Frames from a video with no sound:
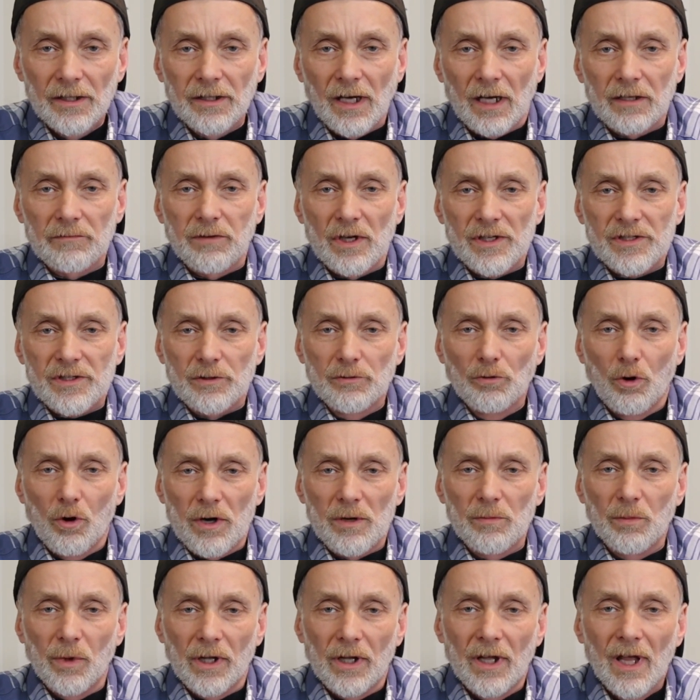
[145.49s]
That was
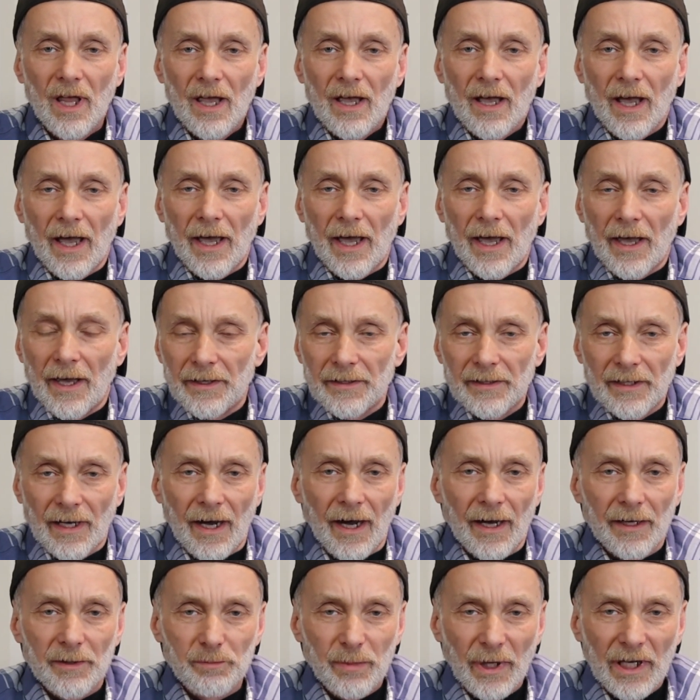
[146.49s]
normal. And
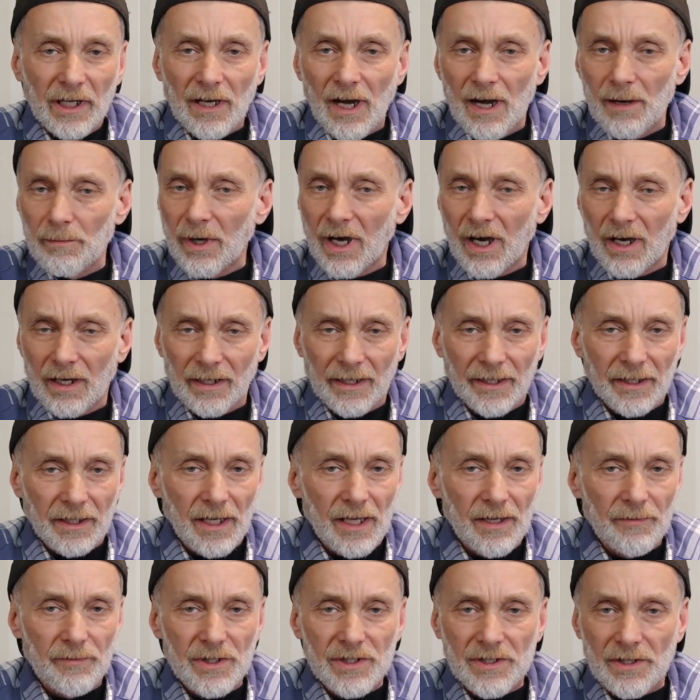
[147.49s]
I become Harley
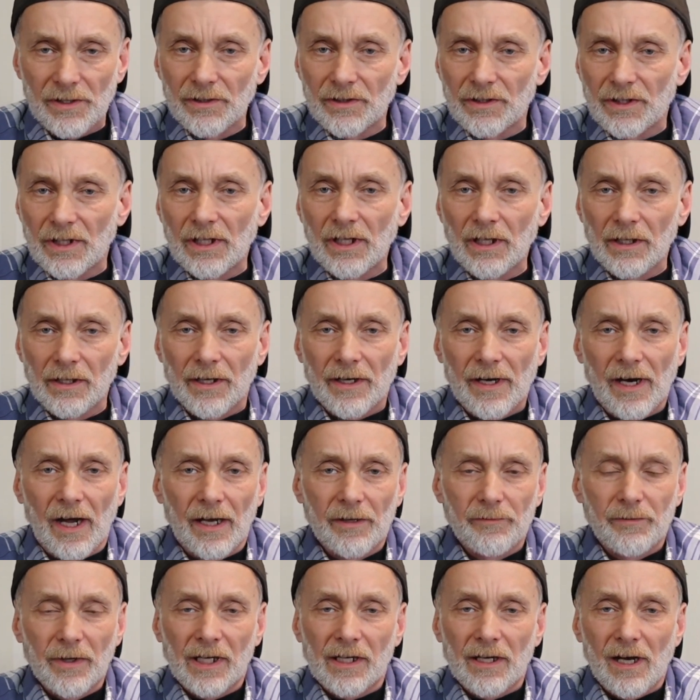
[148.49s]
Davidson dealer.
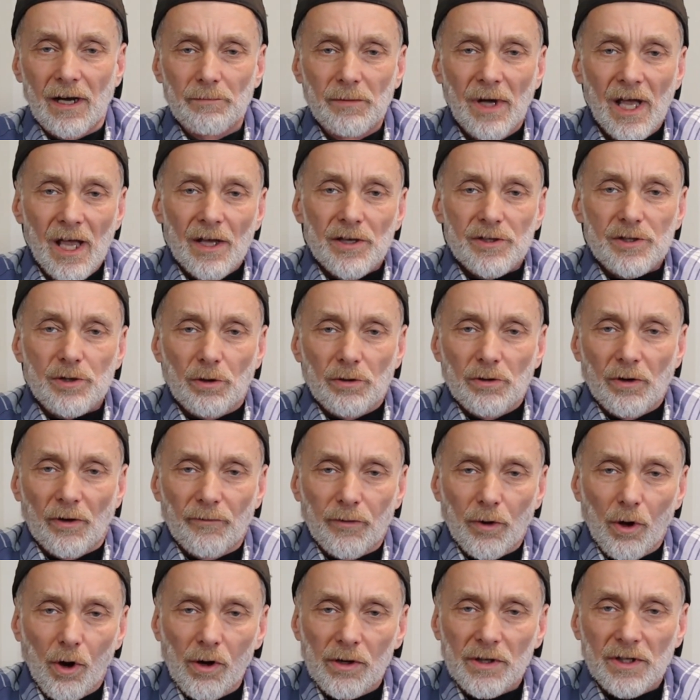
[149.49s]
I become sort
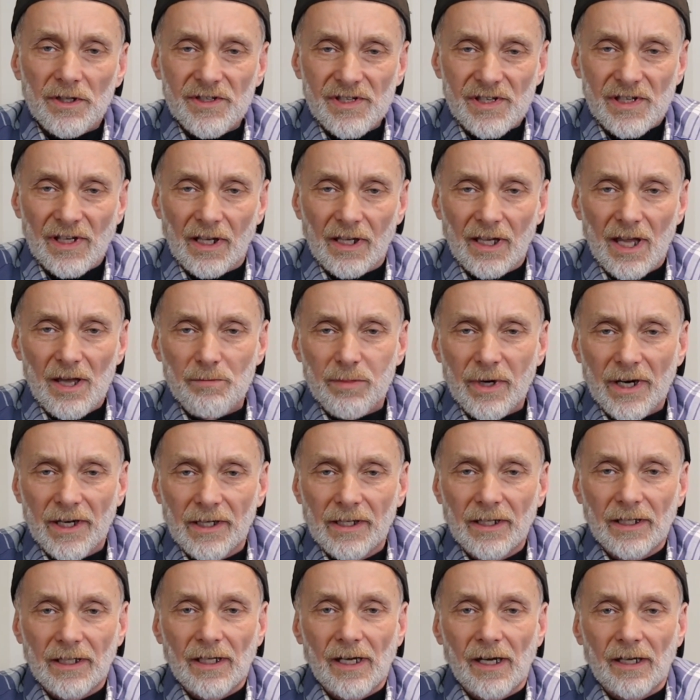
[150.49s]
of local
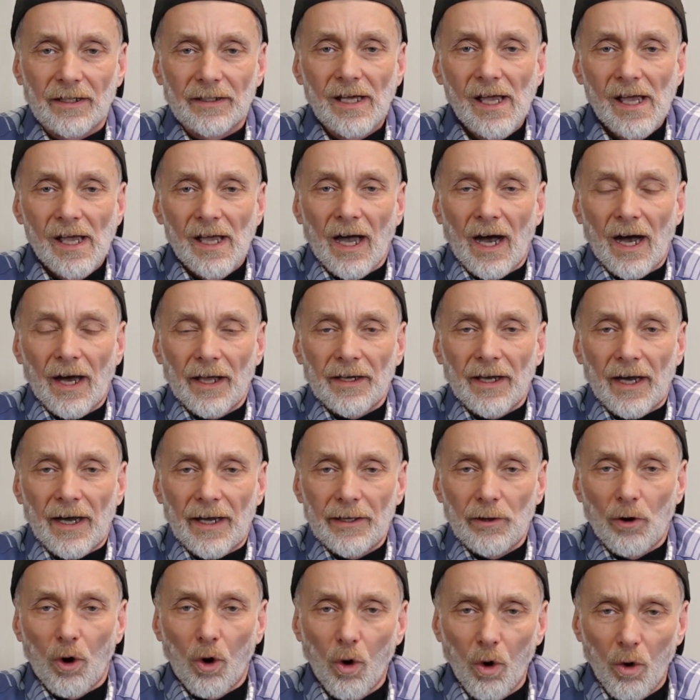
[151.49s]
celebrity, and
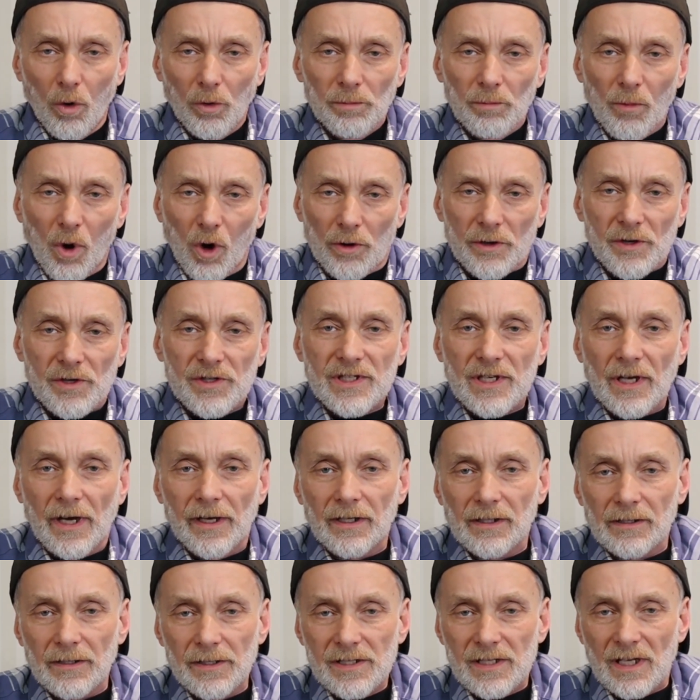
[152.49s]
I own
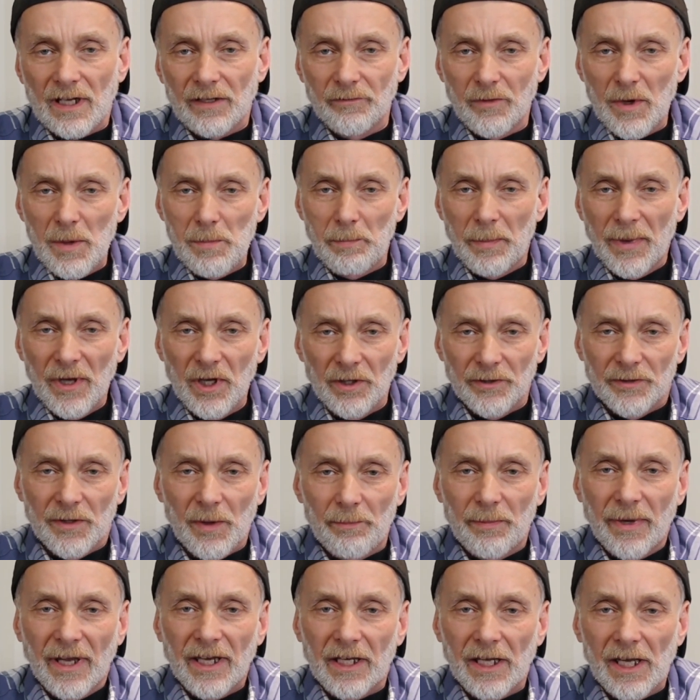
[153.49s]
motorcycles, and we build
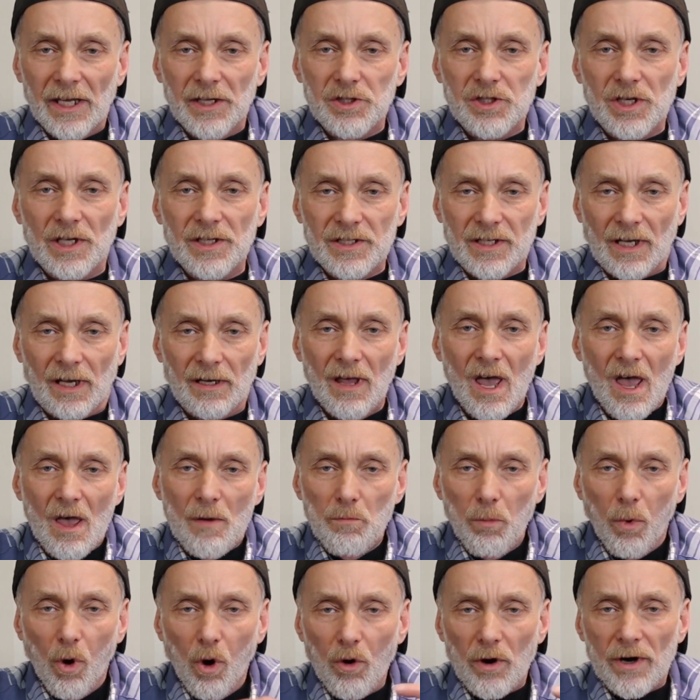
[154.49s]
the big engines, and
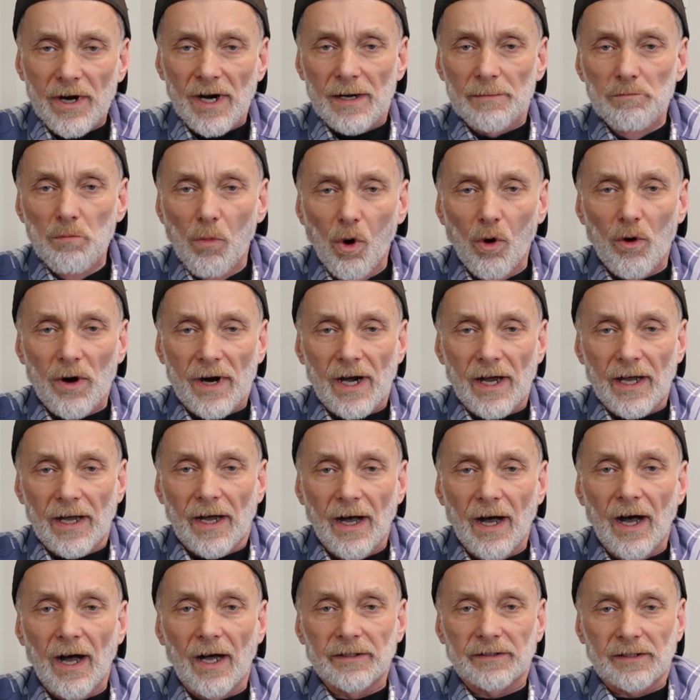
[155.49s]
more I
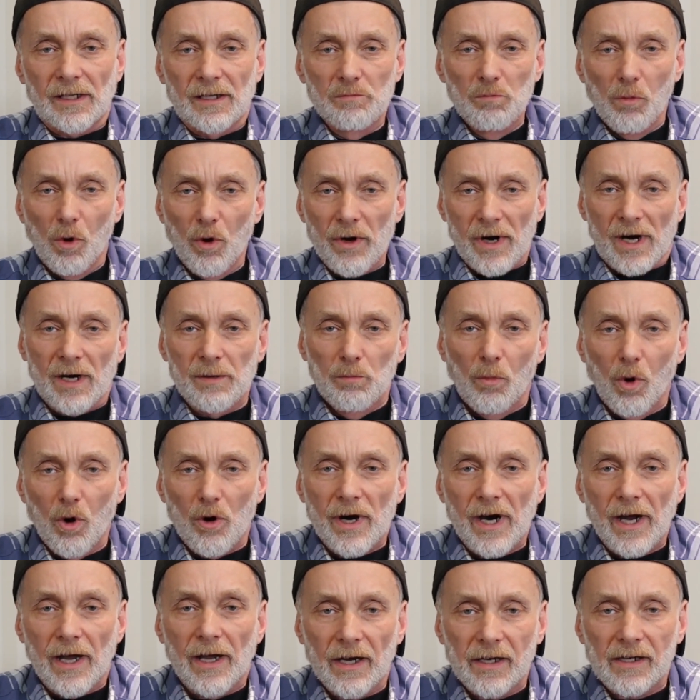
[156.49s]
had, and
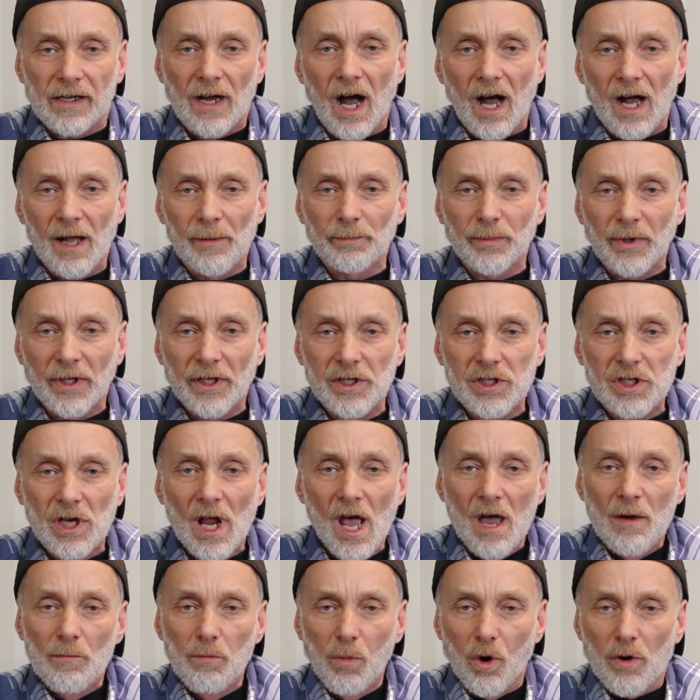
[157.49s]
more I accomplished,
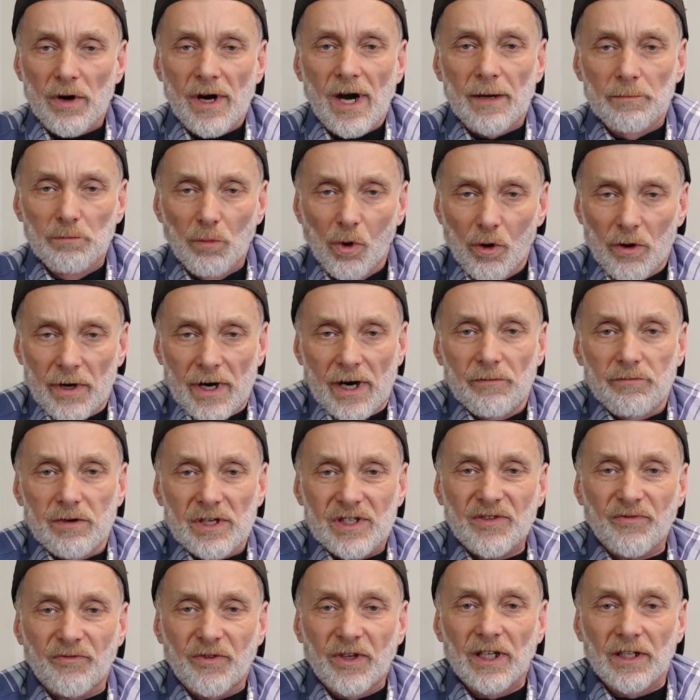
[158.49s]
more and more I
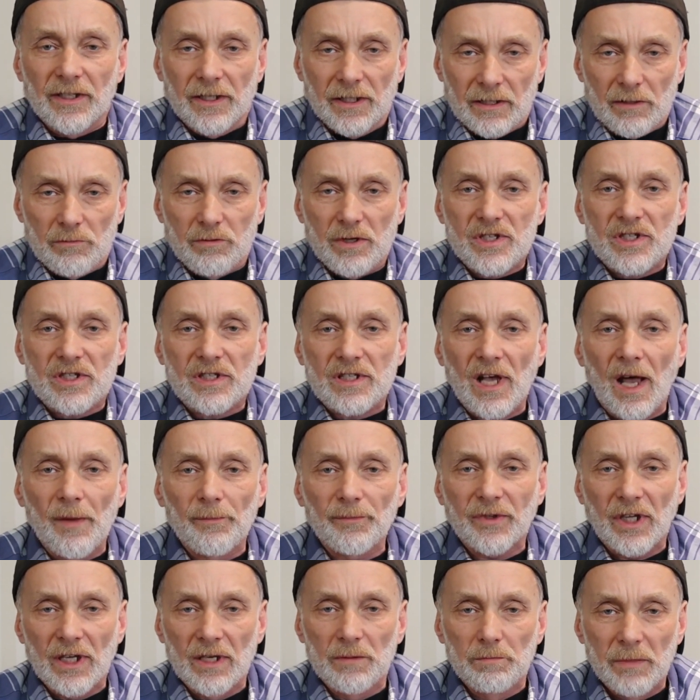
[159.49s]
was feeling there was
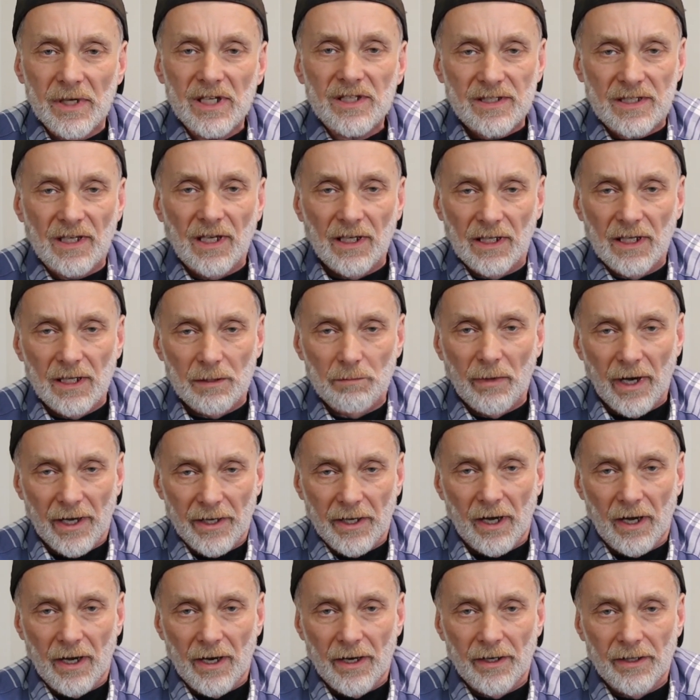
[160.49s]
something missing in
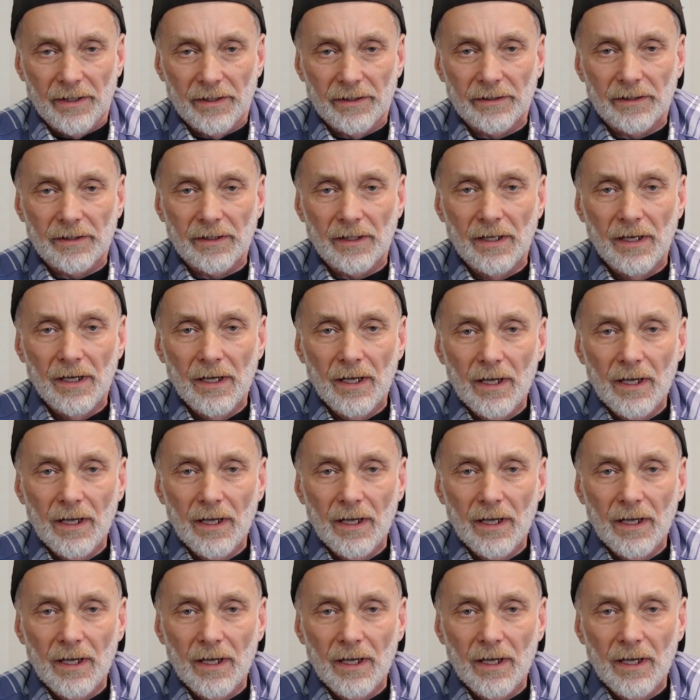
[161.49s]
my heart.